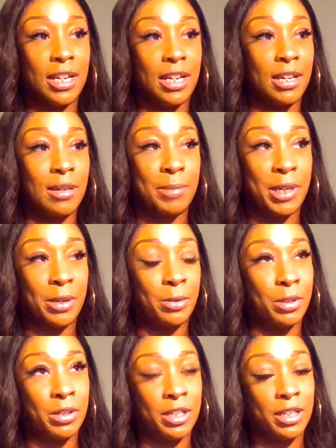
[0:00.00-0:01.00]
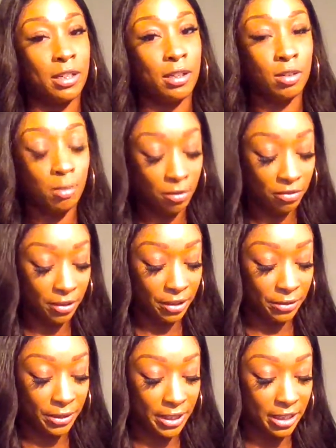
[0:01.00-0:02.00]
I ordered it a little before
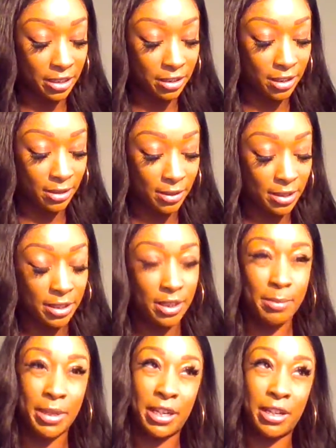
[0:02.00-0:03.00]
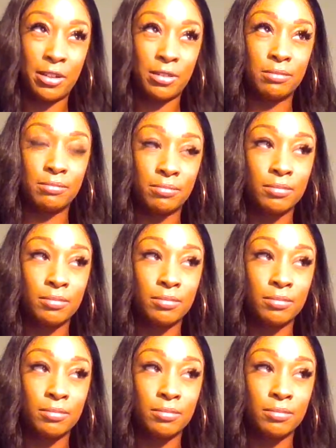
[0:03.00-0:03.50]
New Year's, so it took about